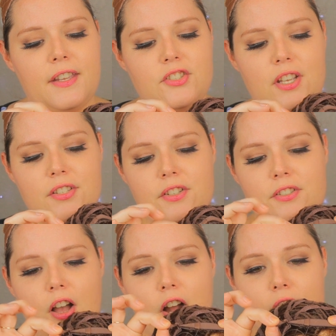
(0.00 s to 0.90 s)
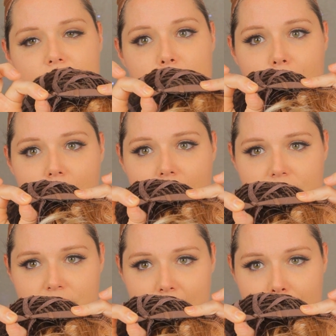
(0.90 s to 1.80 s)
The adjusters are the bra
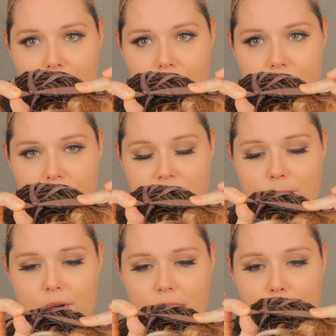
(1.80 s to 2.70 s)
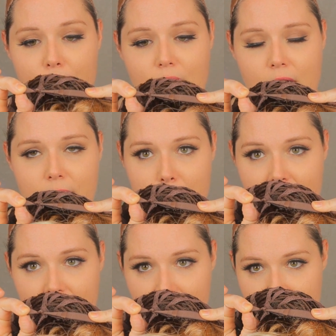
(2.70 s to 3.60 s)
strap closures where you pull on them
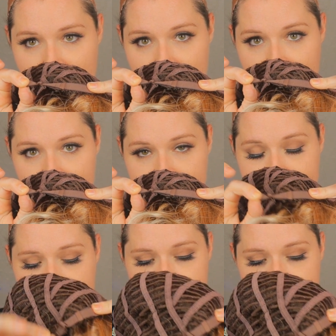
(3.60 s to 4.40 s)
and they get tighter.